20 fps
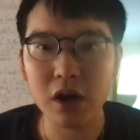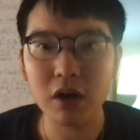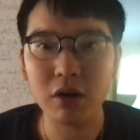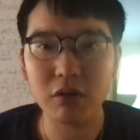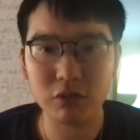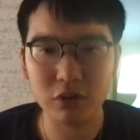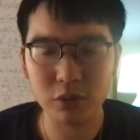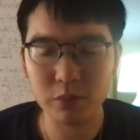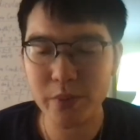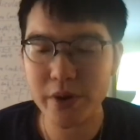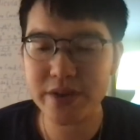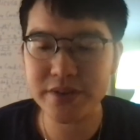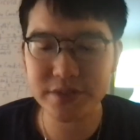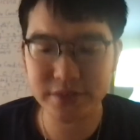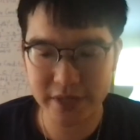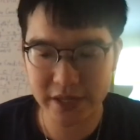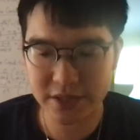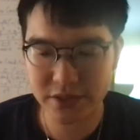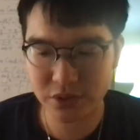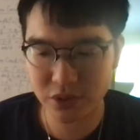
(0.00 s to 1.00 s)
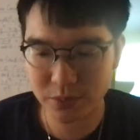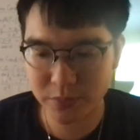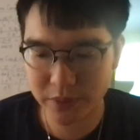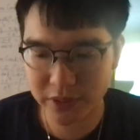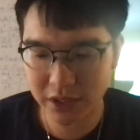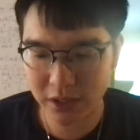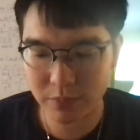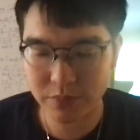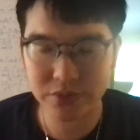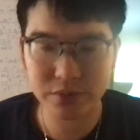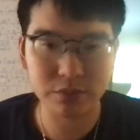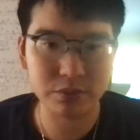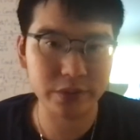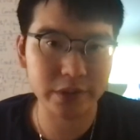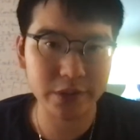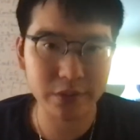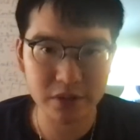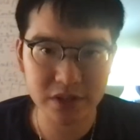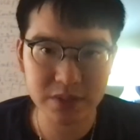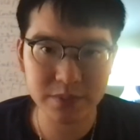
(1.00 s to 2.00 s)
robust that so it becomes a
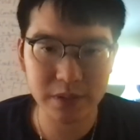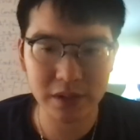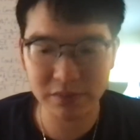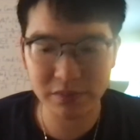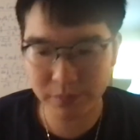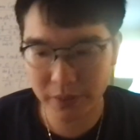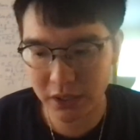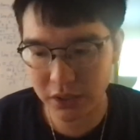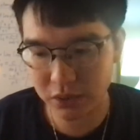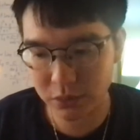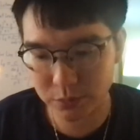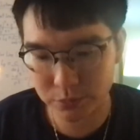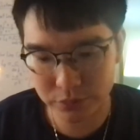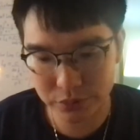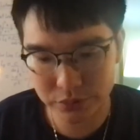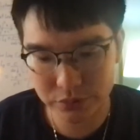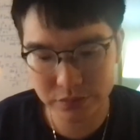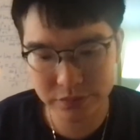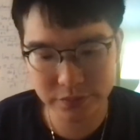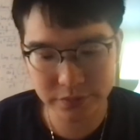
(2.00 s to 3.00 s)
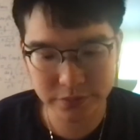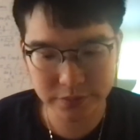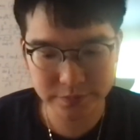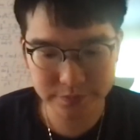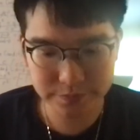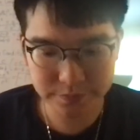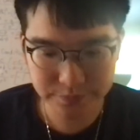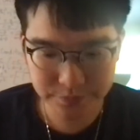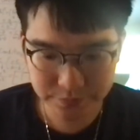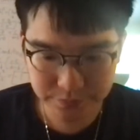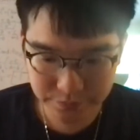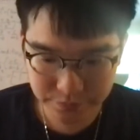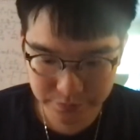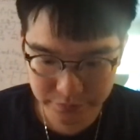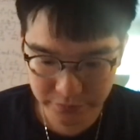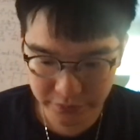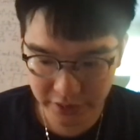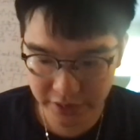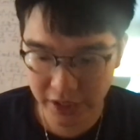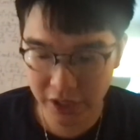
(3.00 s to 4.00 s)
rigorous mathematical proof
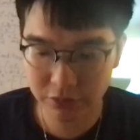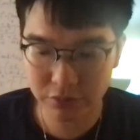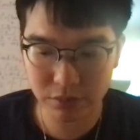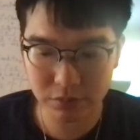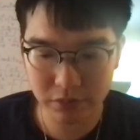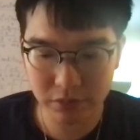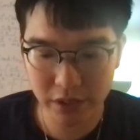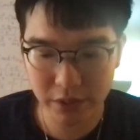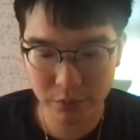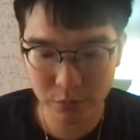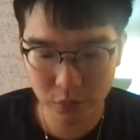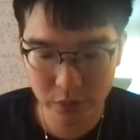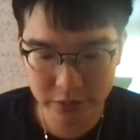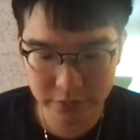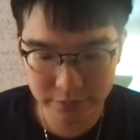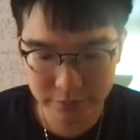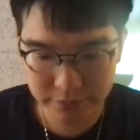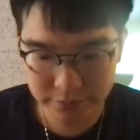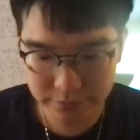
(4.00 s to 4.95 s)
and how to write one.